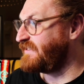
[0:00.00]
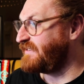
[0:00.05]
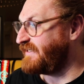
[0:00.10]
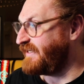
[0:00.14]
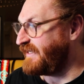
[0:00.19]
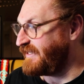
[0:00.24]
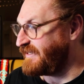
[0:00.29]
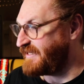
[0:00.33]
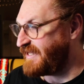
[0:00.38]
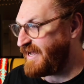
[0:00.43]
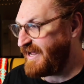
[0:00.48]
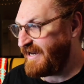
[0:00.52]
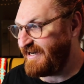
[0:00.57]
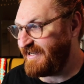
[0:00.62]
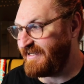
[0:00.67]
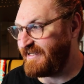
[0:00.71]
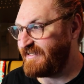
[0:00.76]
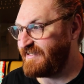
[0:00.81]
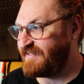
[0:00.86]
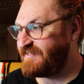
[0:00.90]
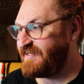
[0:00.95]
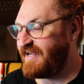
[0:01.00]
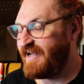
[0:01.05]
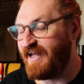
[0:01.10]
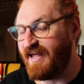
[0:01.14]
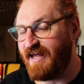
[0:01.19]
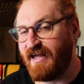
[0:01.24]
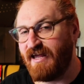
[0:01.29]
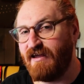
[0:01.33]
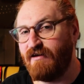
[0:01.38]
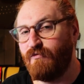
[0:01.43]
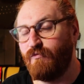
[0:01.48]
and that is
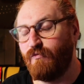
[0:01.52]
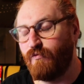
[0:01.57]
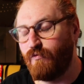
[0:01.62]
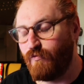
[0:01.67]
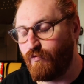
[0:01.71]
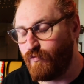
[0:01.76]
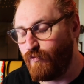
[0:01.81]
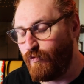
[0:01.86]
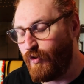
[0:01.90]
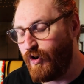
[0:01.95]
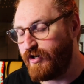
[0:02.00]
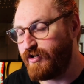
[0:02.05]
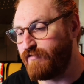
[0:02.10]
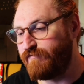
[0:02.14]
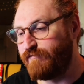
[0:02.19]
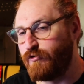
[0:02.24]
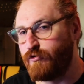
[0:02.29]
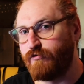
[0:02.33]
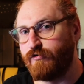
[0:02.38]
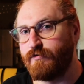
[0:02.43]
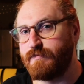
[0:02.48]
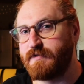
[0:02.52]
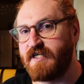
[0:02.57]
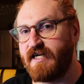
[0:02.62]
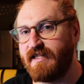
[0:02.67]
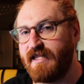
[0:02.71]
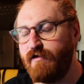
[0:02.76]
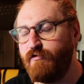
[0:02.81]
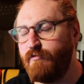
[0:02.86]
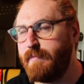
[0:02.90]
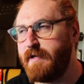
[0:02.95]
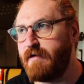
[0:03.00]
a wonderful group set.
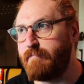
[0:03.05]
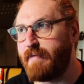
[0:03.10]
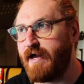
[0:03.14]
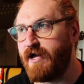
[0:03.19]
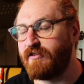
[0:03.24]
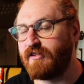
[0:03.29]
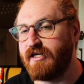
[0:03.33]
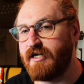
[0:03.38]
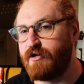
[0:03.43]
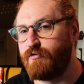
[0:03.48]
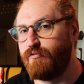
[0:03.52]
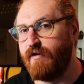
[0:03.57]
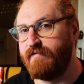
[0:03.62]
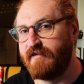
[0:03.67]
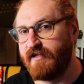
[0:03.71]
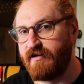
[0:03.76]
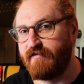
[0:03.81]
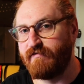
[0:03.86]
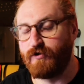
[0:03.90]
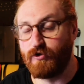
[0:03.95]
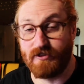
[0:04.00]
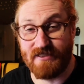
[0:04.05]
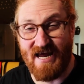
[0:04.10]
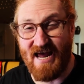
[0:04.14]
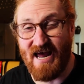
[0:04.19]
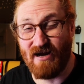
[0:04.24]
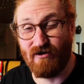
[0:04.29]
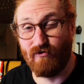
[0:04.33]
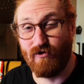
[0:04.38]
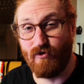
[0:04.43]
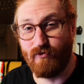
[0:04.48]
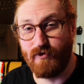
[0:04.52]
That would be about the equivalent of
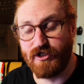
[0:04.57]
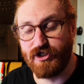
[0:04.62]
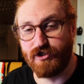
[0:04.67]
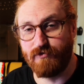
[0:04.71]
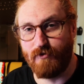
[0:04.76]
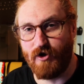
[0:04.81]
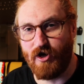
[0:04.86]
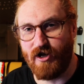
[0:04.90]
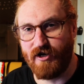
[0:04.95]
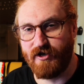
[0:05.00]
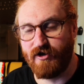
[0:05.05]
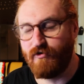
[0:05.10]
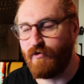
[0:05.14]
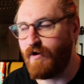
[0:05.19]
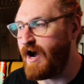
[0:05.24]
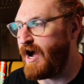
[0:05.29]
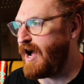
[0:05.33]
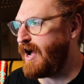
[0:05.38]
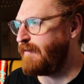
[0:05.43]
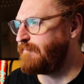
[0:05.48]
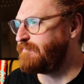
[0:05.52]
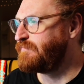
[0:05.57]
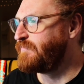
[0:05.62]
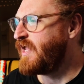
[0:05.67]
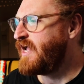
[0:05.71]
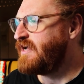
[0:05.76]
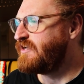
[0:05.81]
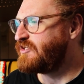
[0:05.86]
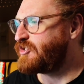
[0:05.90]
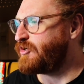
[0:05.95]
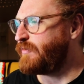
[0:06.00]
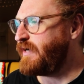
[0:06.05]
Ultegra with Shimano.
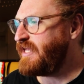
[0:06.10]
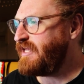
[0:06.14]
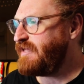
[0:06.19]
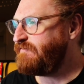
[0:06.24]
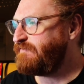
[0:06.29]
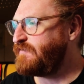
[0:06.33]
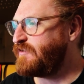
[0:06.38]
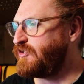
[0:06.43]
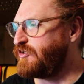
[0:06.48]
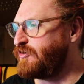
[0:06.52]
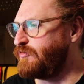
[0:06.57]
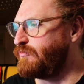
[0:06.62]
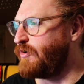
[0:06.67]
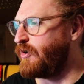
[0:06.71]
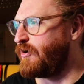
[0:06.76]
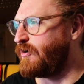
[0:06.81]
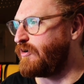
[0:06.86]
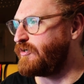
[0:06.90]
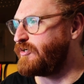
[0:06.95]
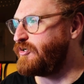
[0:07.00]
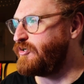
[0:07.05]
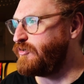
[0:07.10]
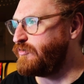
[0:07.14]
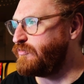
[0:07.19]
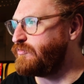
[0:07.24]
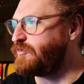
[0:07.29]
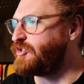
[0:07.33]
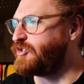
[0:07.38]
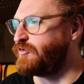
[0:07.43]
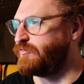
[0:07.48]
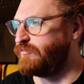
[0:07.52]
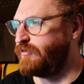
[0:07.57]
So if you are new
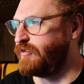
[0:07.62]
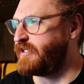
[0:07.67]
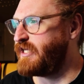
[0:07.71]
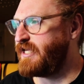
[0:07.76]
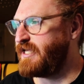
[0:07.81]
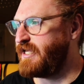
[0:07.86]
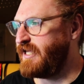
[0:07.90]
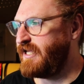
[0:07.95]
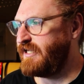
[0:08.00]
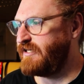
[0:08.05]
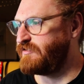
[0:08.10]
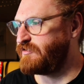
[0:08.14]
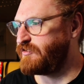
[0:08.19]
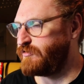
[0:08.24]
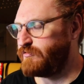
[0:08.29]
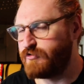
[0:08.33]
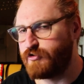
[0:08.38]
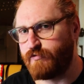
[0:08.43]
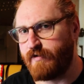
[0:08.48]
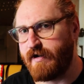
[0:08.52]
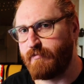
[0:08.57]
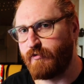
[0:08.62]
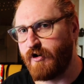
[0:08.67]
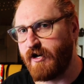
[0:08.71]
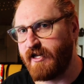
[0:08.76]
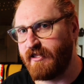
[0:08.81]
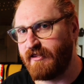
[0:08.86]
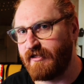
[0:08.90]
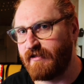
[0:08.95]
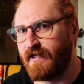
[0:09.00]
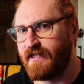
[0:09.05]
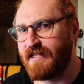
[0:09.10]
to looking into SRAM or
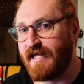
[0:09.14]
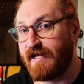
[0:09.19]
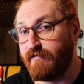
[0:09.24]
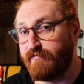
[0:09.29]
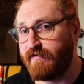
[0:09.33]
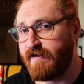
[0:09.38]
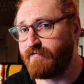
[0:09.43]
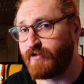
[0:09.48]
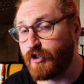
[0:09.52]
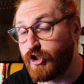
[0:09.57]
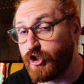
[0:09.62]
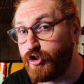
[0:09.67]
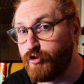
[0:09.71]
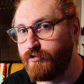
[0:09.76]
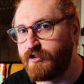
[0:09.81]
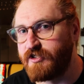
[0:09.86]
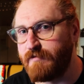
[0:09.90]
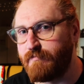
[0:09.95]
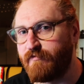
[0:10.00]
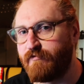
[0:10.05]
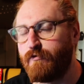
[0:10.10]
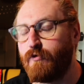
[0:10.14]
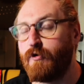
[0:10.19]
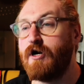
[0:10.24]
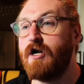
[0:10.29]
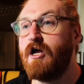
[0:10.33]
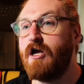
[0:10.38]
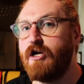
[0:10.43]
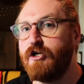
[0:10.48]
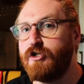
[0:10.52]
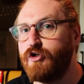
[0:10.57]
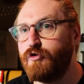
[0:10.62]
anything like that, you've never used it before,
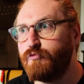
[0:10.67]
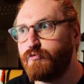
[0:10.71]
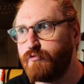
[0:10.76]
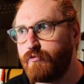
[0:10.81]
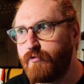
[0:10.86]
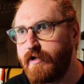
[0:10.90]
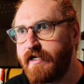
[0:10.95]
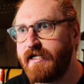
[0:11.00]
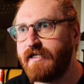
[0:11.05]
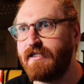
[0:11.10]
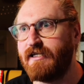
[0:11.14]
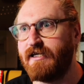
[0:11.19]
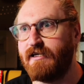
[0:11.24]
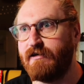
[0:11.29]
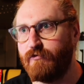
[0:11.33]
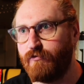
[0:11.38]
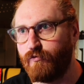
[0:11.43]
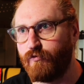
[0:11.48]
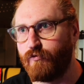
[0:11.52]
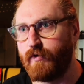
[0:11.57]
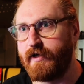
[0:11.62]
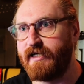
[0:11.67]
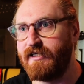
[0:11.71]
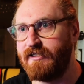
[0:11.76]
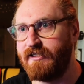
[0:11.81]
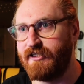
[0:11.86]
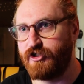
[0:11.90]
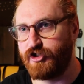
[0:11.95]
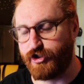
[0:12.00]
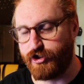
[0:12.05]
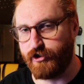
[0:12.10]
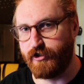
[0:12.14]
you really, really
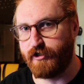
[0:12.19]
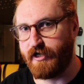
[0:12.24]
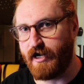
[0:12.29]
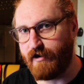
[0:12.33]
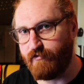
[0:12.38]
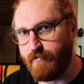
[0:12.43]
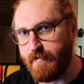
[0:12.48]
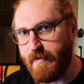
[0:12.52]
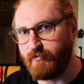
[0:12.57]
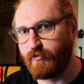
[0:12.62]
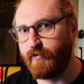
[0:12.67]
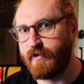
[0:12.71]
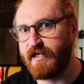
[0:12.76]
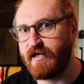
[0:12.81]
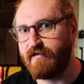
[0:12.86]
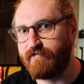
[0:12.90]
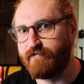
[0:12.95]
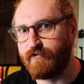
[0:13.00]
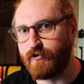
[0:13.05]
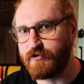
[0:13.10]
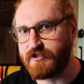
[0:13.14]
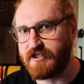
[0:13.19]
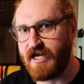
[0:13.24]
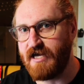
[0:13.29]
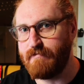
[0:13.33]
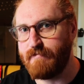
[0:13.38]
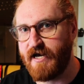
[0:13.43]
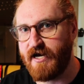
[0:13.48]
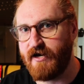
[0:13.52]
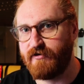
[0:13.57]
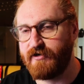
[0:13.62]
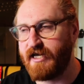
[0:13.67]
should. I remember when they first came
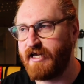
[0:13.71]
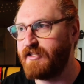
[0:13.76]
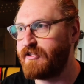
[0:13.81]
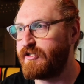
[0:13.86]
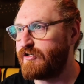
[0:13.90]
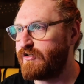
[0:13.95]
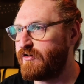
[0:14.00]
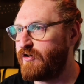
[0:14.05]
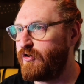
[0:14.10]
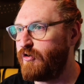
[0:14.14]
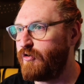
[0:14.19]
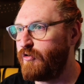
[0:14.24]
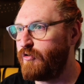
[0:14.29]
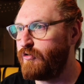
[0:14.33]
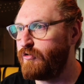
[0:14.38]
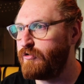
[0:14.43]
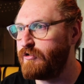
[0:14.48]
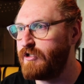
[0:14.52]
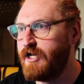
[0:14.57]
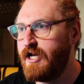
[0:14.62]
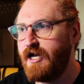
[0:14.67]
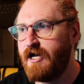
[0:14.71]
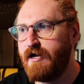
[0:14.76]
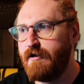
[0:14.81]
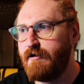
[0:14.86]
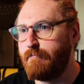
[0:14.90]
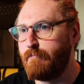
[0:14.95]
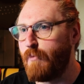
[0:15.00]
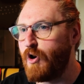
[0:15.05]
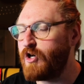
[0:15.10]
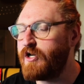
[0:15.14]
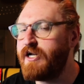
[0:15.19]
out and their whole
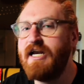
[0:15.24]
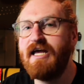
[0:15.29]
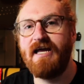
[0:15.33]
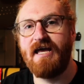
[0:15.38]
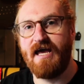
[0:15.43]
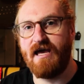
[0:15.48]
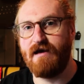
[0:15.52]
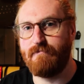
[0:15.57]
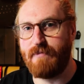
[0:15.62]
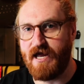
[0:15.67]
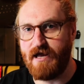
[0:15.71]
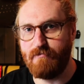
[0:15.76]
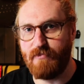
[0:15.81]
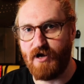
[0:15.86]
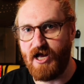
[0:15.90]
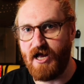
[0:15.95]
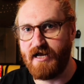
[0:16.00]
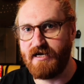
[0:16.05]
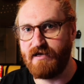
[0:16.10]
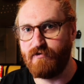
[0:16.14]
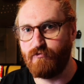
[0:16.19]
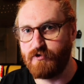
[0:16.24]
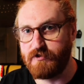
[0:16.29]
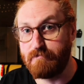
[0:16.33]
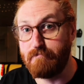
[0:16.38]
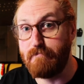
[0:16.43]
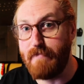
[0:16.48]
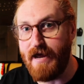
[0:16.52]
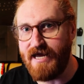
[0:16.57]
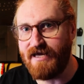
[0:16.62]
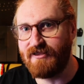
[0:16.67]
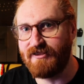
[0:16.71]
marketing campaign behind it was
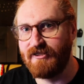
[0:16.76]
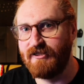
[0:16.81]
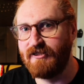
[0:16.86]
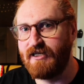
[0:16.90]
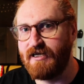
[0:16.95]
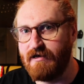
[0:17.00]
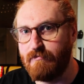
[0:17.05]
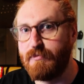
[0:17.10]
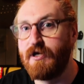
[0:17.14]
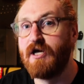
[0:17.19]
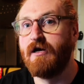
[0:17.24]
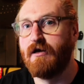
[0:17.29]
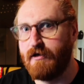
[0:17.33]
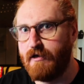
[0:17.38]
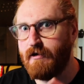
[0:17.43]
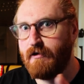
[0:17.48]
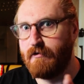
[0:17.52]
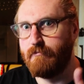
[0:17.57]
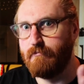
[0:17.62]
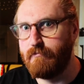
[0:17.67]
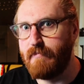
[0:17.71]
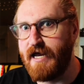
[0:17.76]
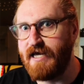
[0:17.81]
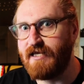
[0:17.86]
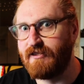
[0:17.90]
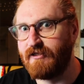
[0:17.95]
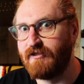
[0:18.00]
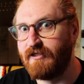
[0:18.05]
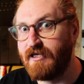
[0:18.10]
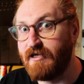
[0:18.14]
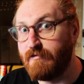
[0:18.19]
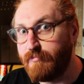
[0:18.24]
make the leap. Make the
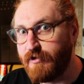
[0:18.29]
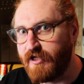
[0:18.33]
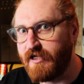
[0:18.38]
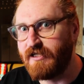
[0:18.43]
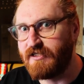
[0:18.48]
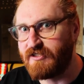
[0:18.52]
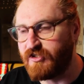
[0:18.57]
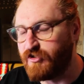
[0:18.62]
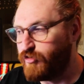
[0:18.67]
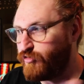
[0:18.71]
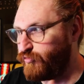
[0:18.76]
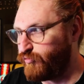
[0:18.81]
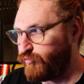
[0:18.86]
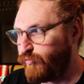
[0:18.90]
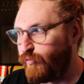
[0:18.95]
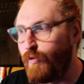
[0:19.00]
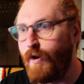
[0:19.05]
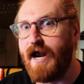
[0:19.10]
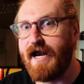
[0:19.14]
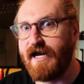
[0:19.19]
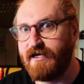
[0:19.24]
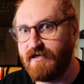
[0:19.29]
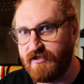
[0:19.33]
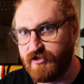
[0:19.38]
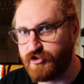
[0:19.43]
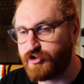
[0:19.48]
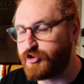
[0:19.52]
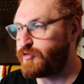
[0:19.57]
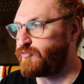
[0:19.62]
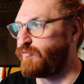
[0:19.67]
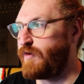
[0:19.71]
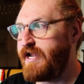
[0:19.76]
leap. It's great.
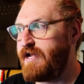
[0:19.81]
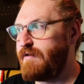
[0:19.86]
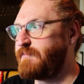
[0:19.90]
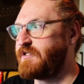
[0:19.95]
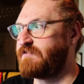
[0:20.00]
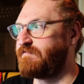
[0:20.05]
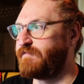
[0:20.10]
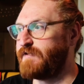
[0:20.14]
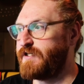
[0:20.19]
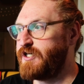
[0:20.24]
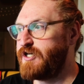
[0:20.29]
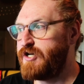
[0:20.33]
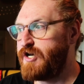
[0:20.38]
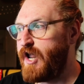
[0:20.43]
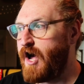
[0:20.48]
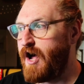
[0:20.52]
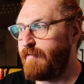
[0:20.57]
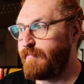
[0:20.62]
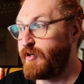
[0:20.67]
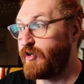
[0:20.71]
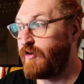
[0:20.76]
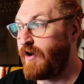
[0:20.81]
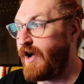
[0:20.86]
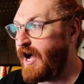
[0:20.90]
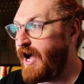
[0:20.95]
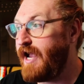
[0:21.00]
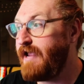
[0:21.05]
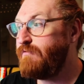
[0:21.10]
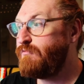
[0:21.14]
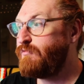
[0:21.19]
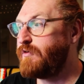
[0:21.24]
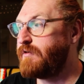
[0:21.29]
SRAM is phenomenal.
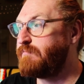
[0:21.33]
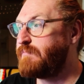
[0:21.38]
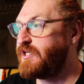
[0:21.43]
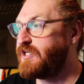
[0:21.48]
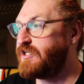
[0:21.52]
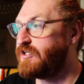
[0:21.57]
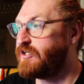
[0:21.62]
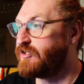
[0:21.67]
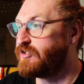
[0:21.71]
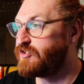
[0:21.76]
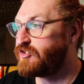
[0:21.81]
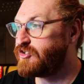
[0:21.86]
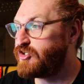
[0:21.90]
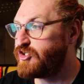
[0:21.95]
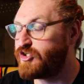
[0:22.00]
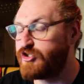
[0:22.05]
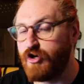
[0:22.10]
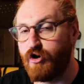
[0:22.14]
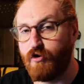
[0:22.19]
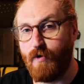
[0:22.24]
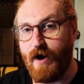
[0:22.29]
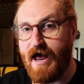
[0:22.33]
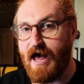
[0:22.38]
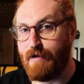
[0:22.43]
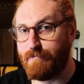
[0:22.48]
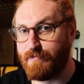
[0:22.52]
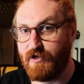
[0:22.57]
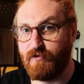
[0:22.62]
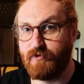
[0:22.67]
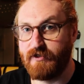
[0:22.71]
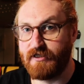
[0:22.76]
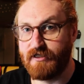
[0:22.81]
I would be so
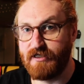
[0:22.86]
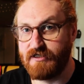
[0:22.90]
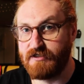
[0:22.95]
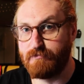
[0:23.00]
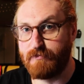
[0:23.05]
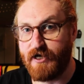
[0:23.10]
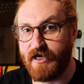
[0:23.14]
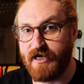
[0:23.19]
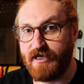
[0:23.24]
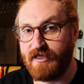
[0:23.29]
happy with this bike.